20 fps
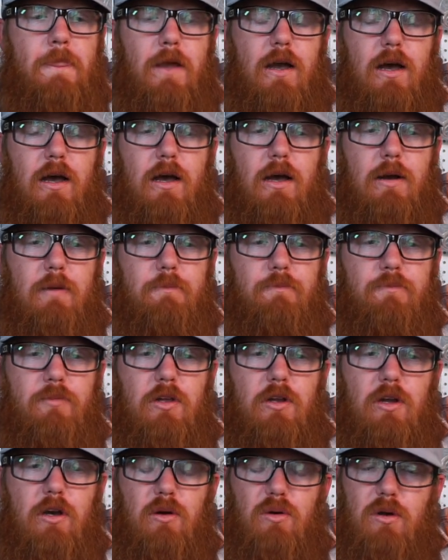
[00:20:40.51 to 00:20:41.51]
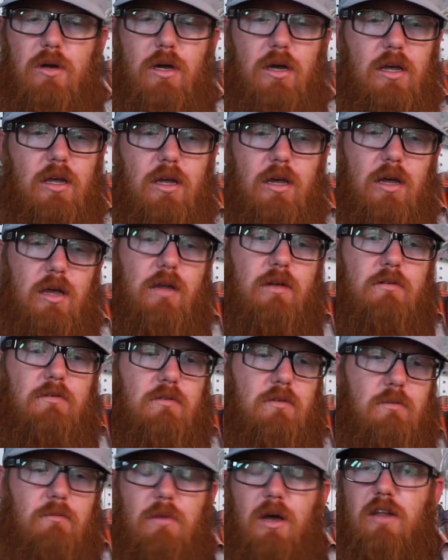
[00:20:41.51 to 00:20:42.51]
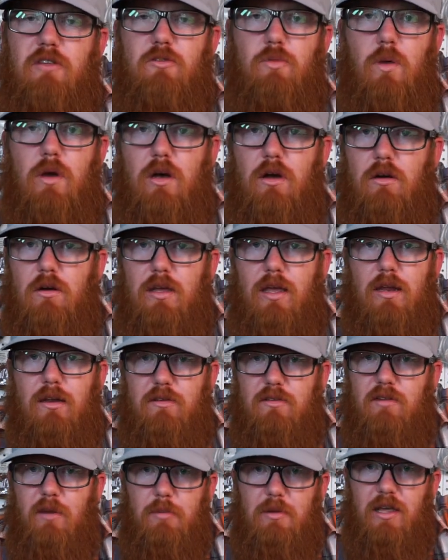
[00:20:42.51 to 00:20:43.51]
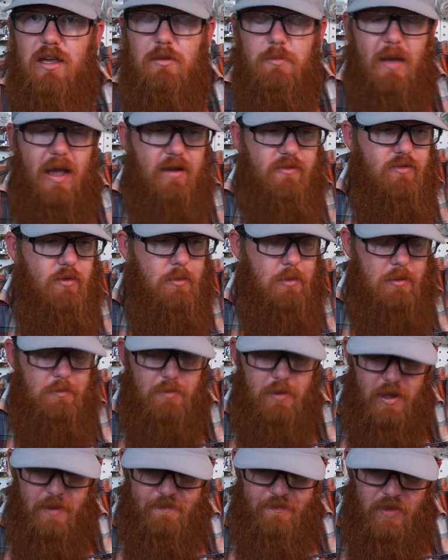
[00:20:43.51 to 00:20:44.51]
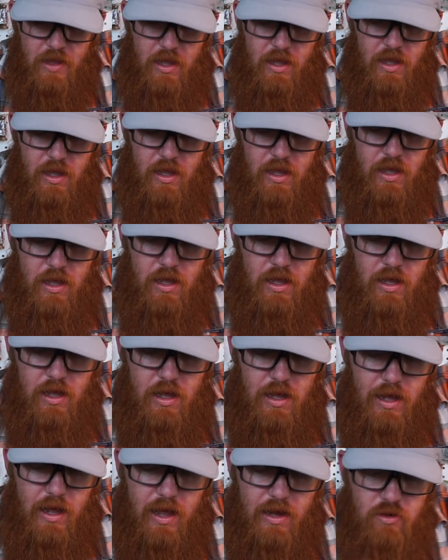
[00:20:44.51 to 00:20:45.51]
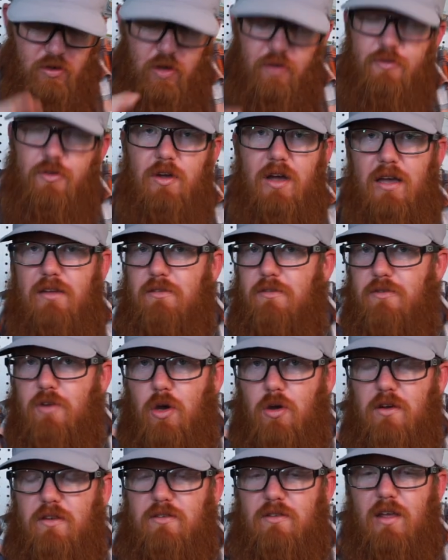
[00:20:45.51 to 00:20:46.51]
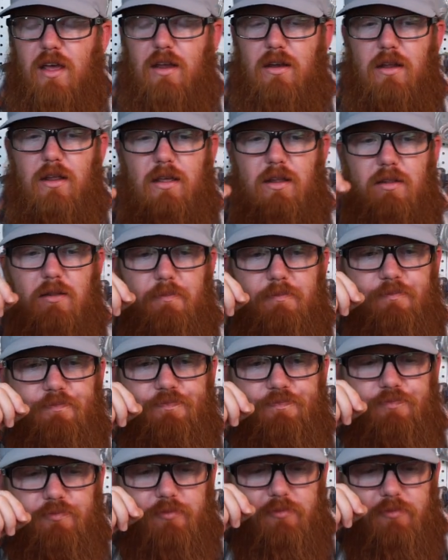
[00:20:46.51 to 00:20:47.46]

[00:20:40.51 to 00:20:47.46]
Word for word: um, you know, I, I might as well get some kickback from it. But I don't know if you guys have noticed that in